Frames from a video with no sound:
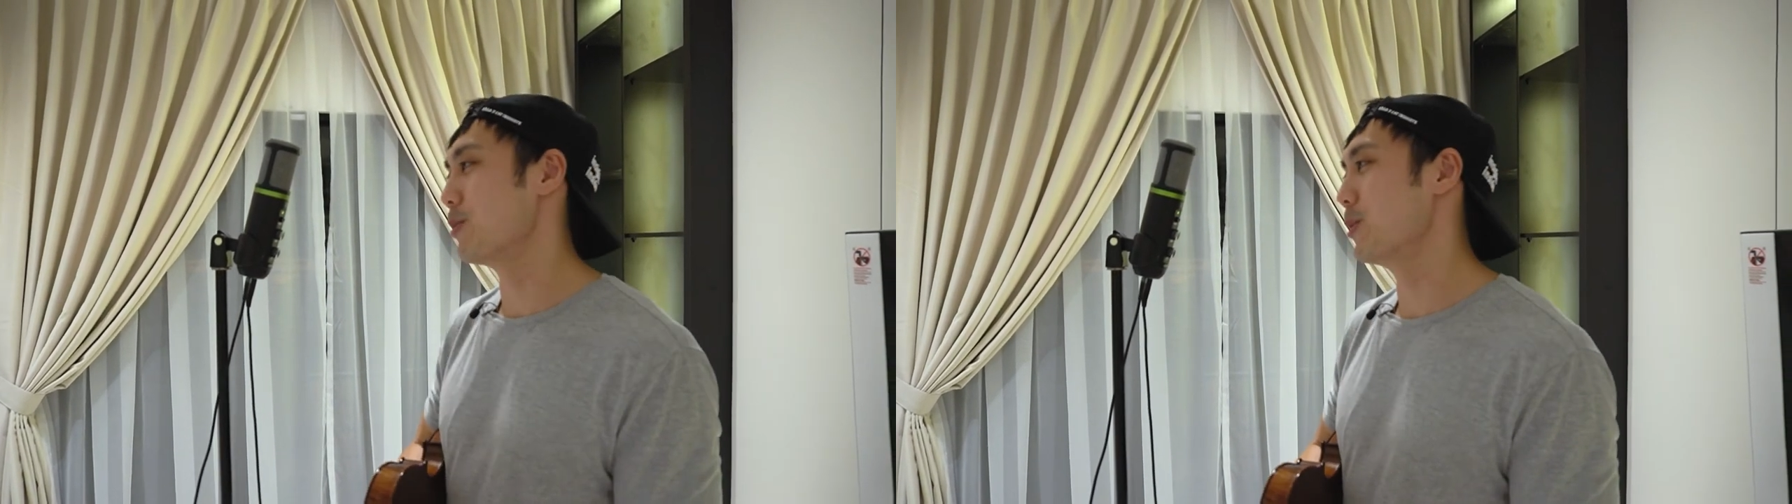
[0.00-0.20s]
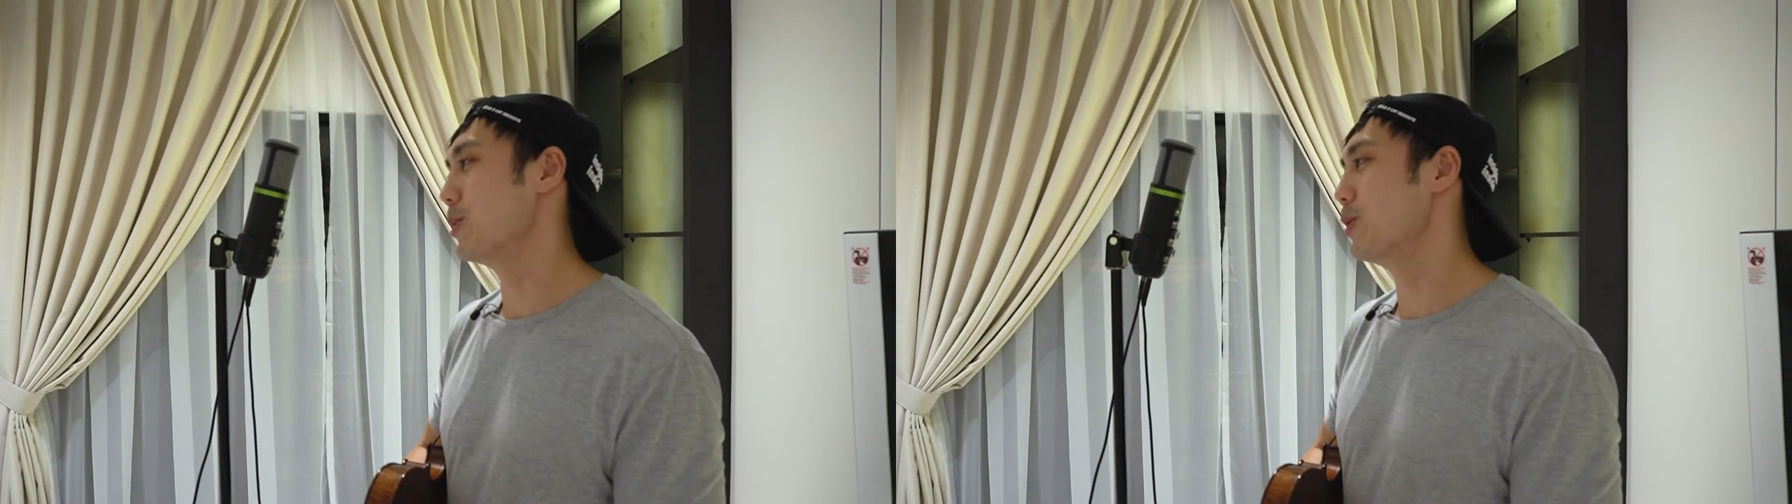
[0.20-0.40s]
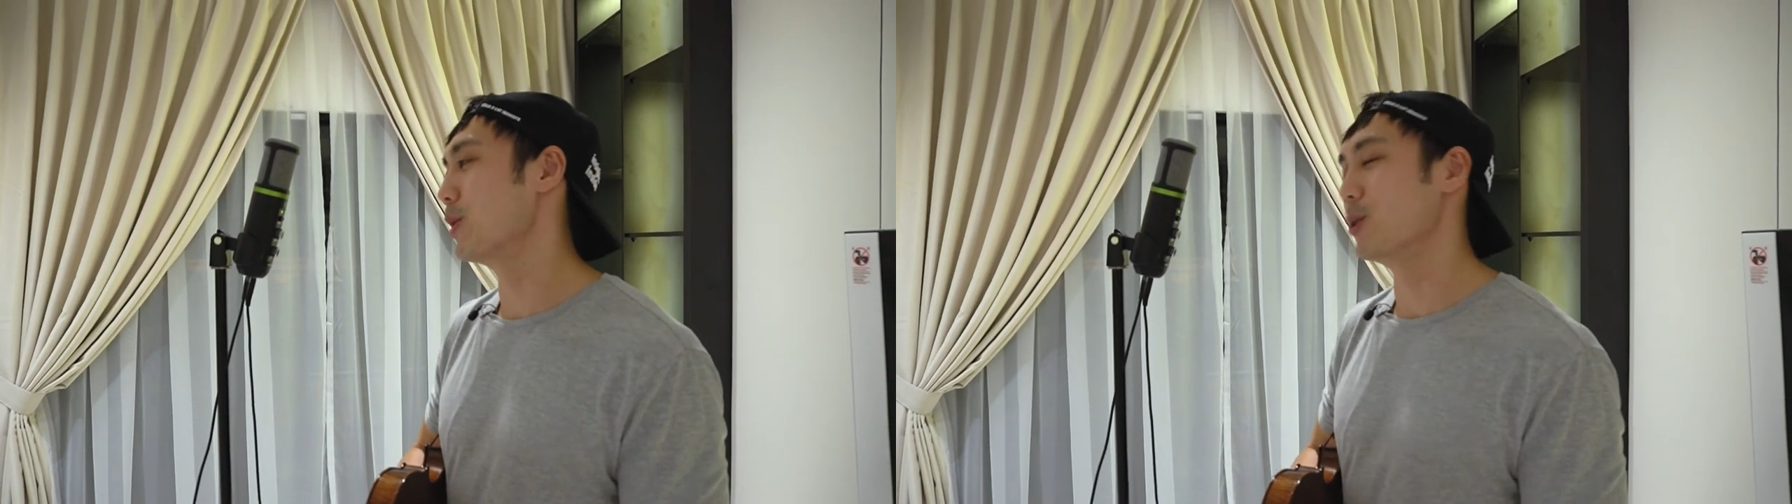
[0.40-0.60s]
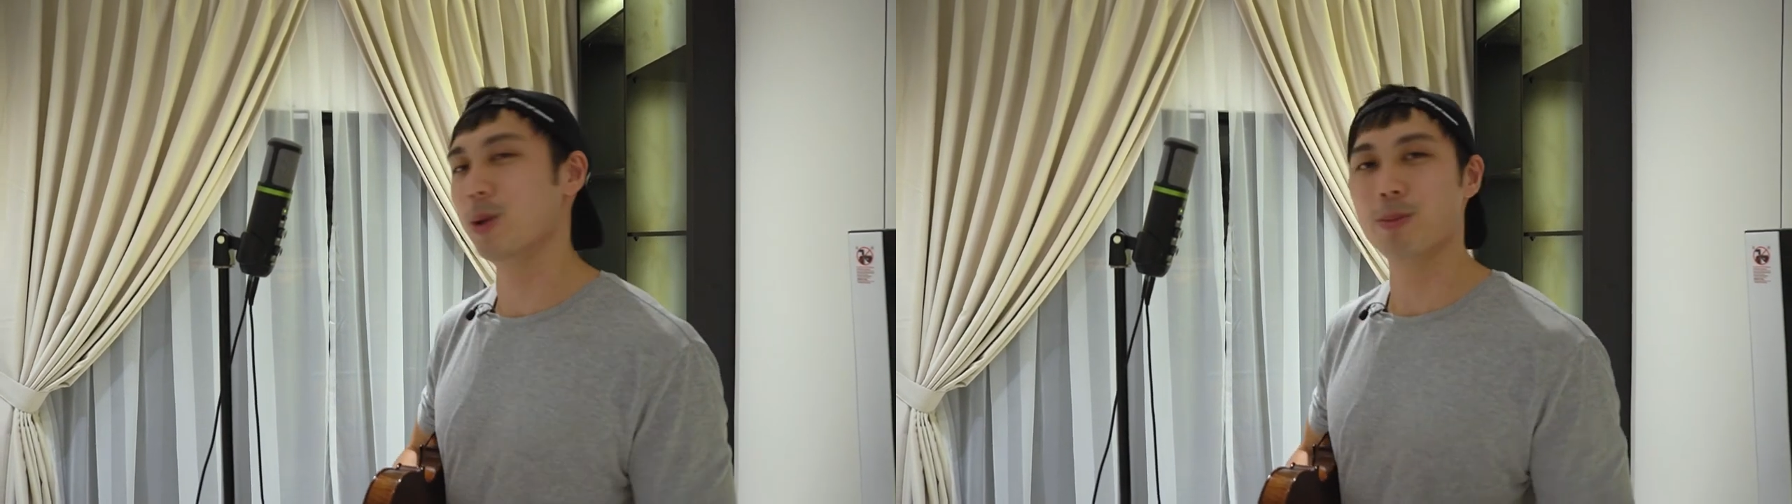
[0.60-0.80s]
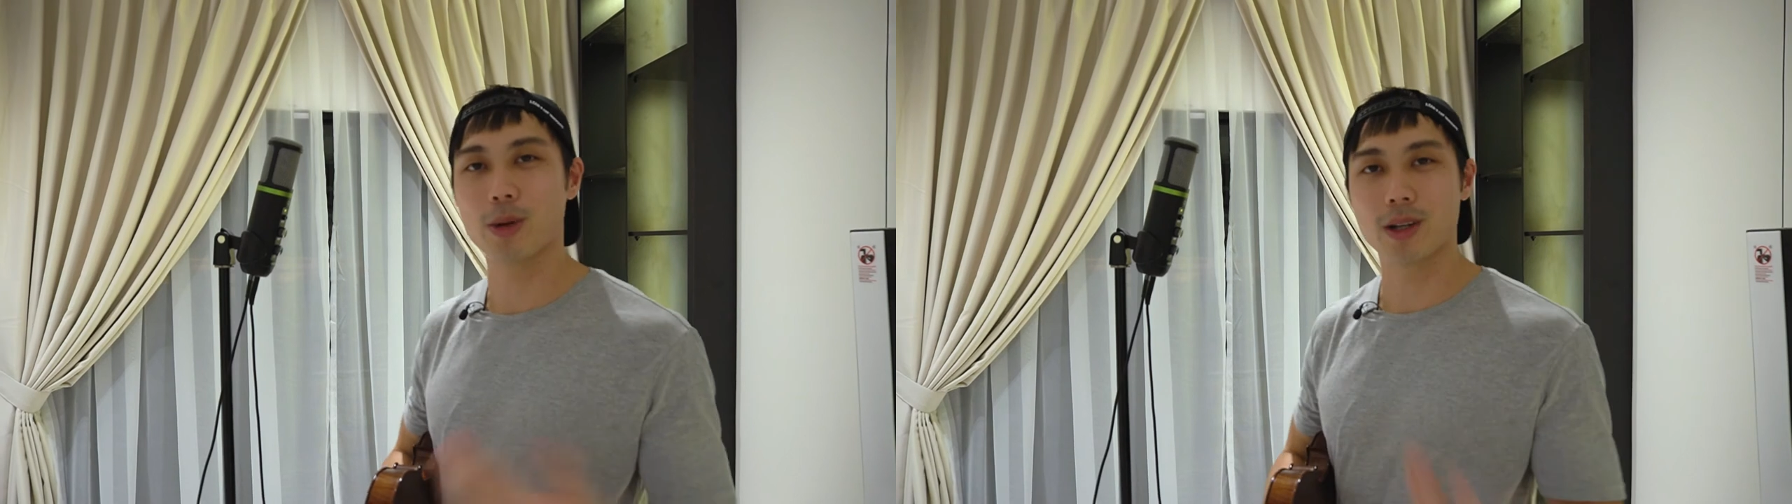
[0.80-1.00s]
people who are
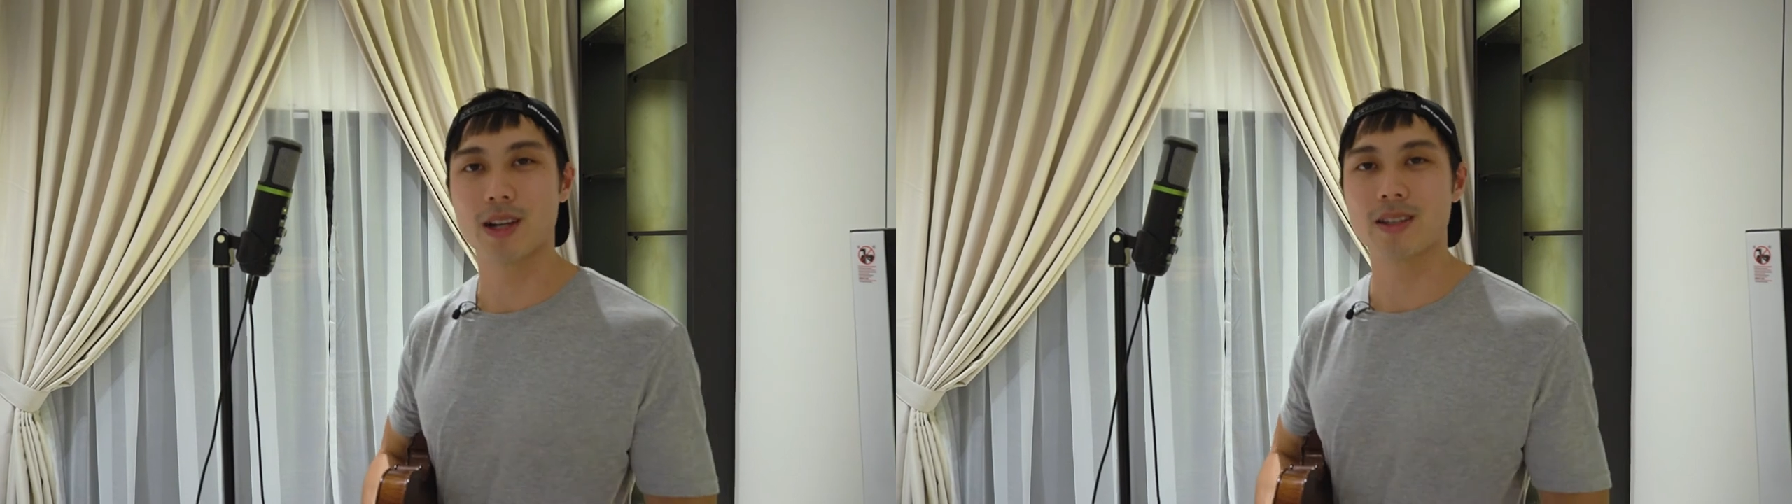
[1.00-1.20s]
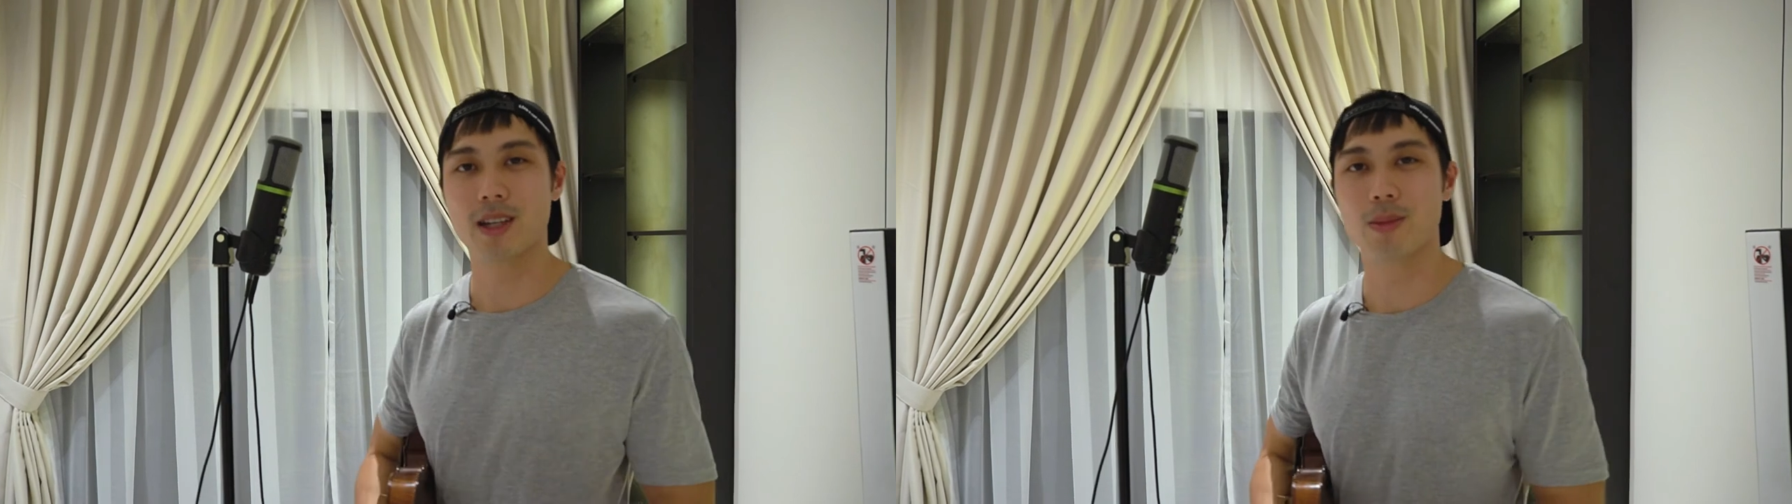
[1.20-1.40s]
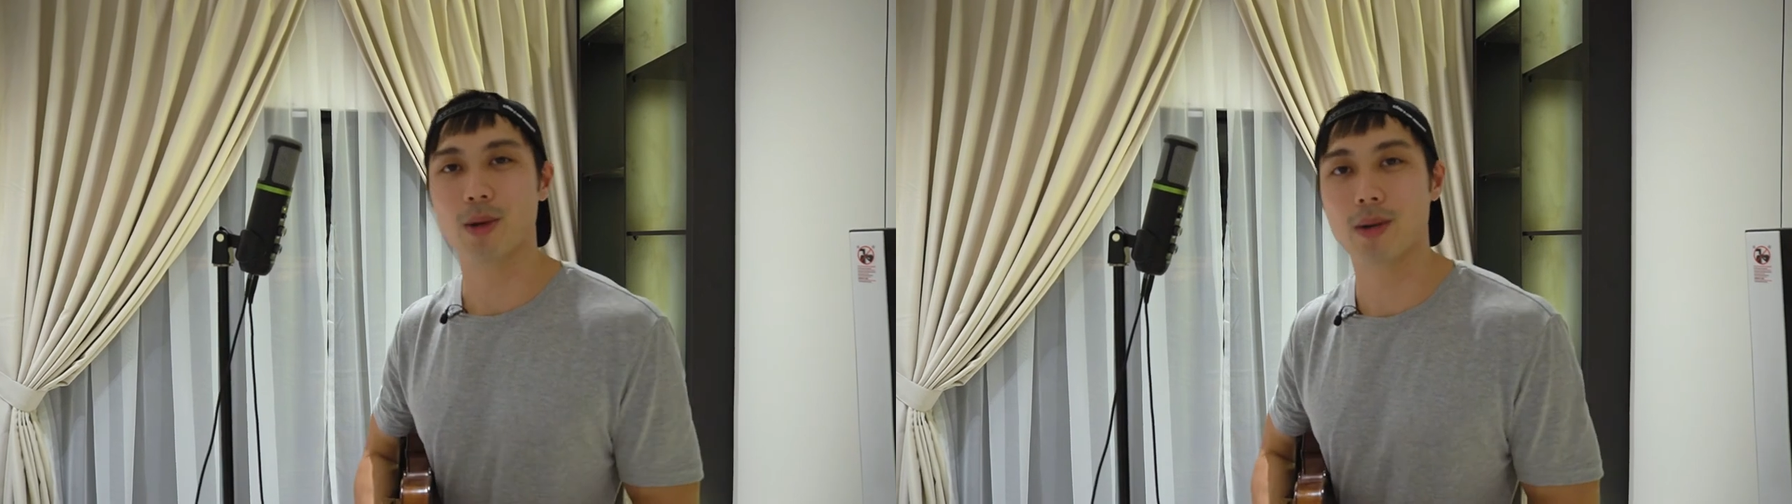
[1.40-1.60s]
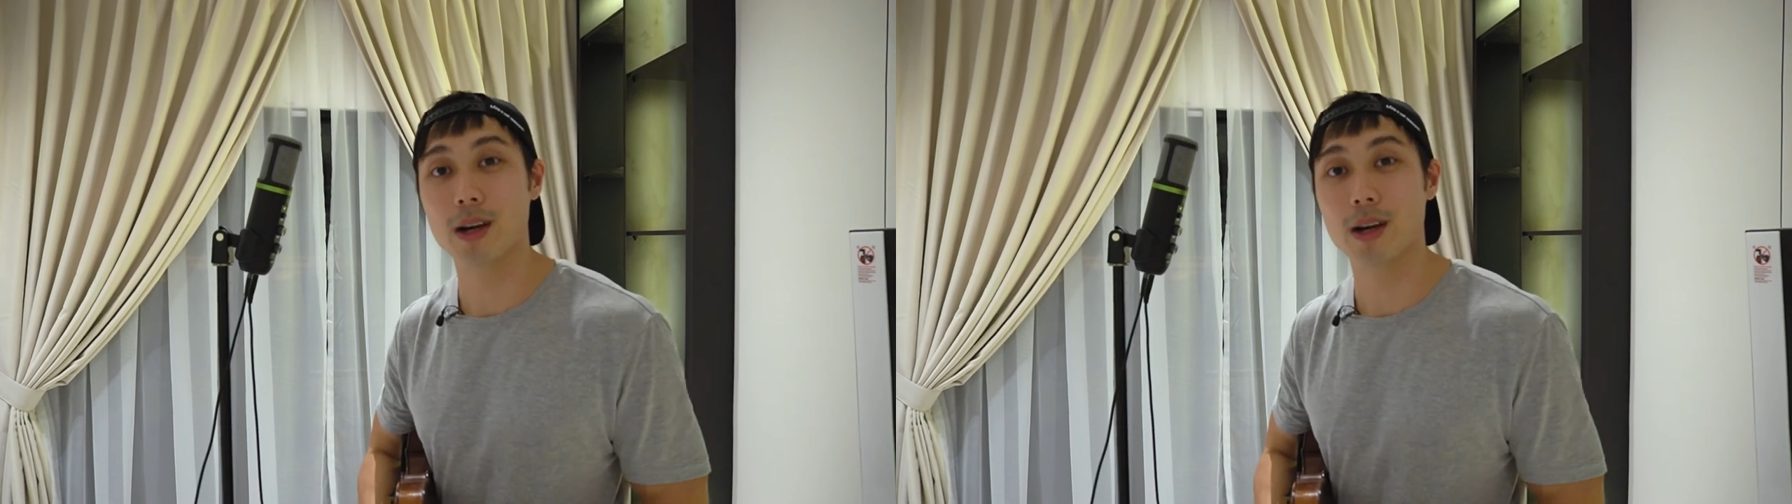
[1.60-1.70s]
doing podcasting and more?